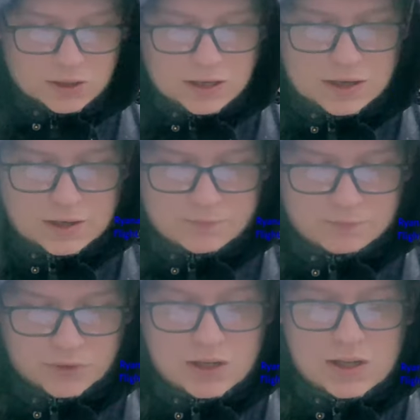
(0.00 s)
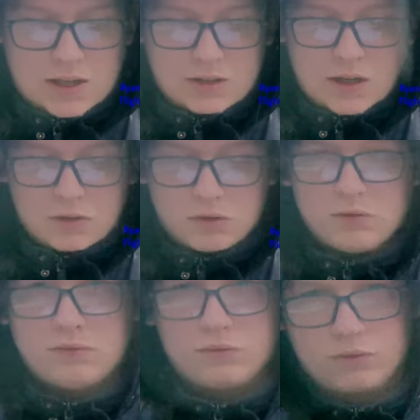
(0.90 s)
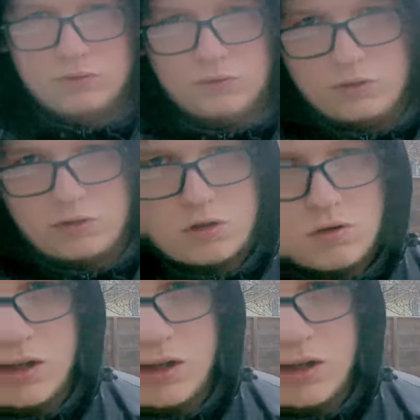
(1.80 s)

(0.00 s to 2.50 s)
Um, in total, two